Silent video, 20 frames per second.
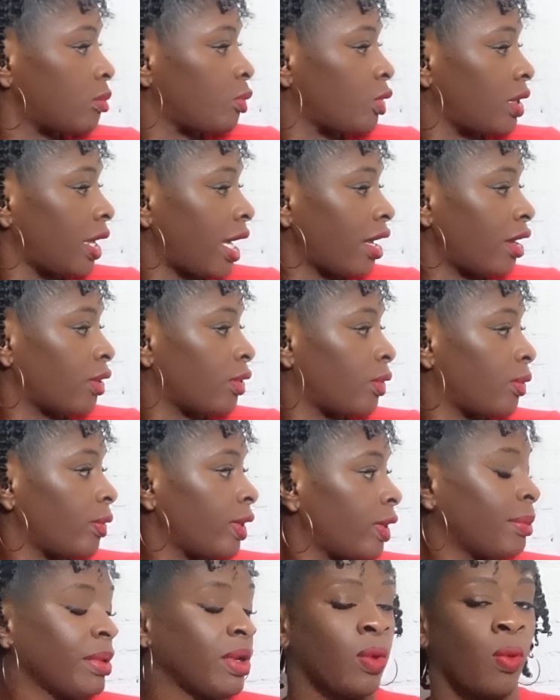are more like a
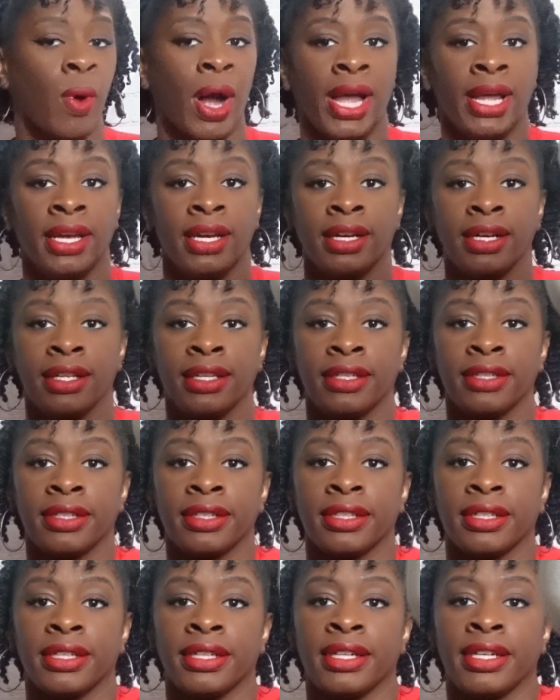creamy white
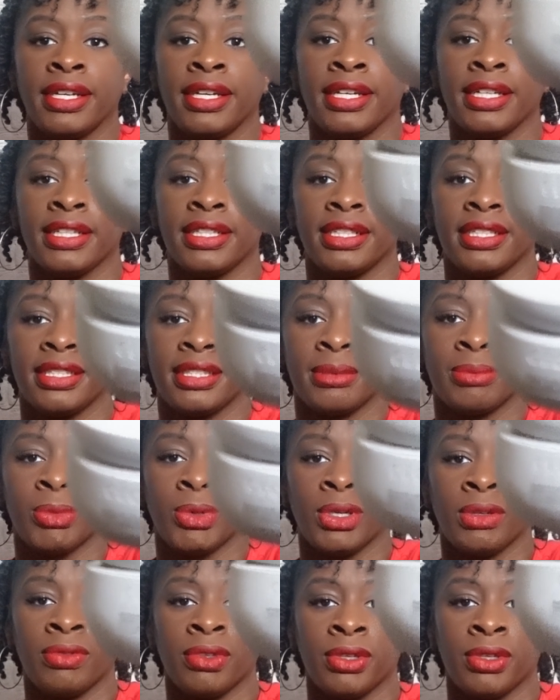color, this is more